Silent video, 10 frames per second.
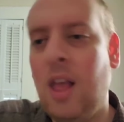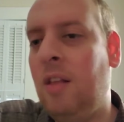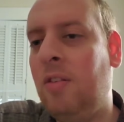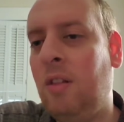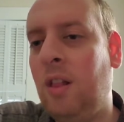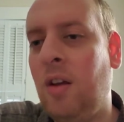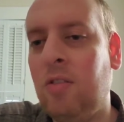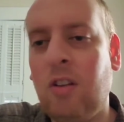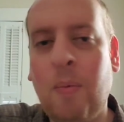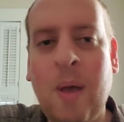There's
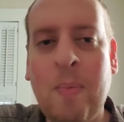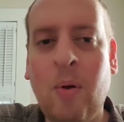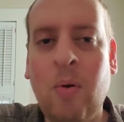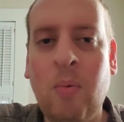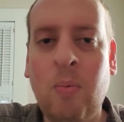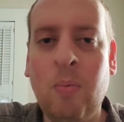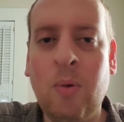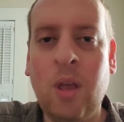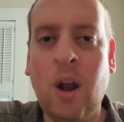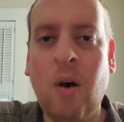still people who,
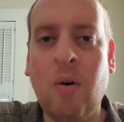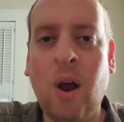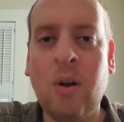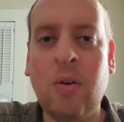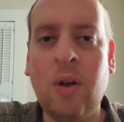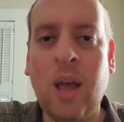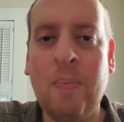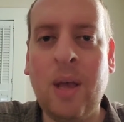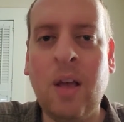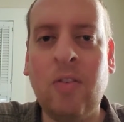are doing it
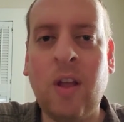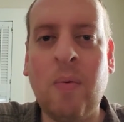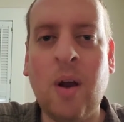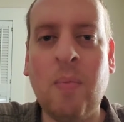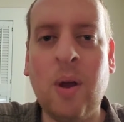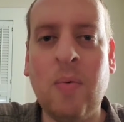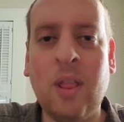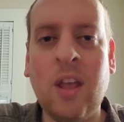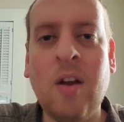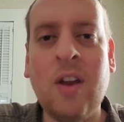because they want to win
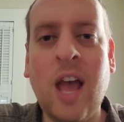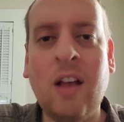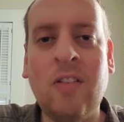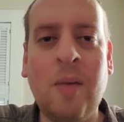with their decks.